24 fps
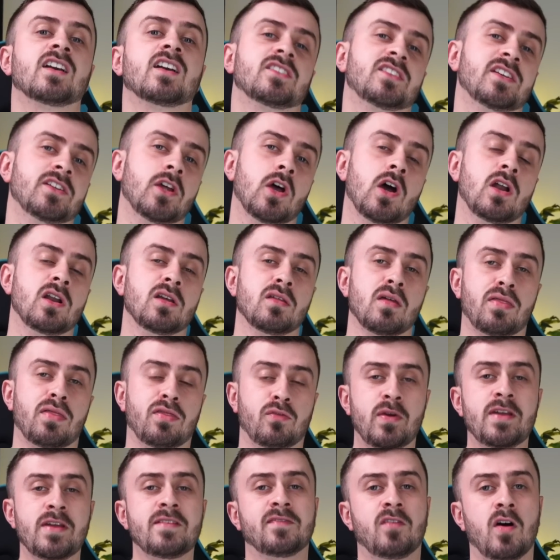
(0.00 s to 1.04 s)
I said earlier, the
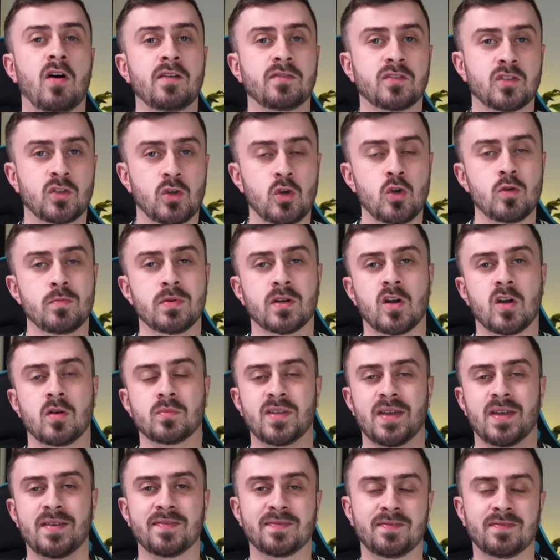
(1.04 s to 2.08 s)
3-5-2
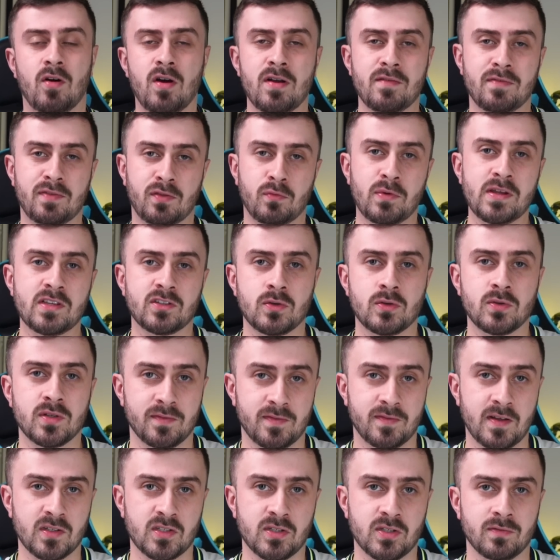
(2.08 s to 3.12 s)
becomes a 5-3-2
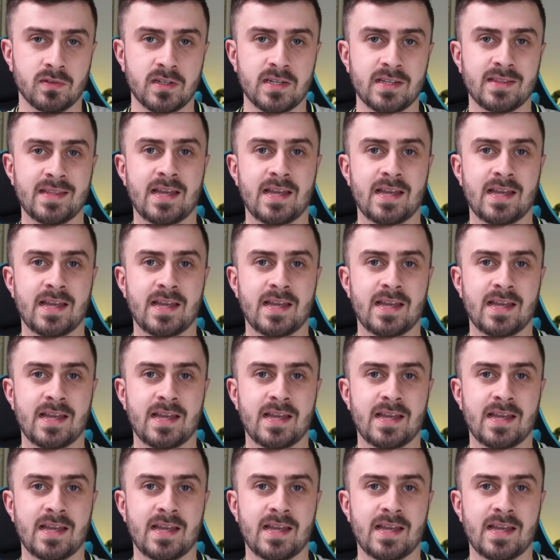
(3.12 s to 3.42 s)
defensively,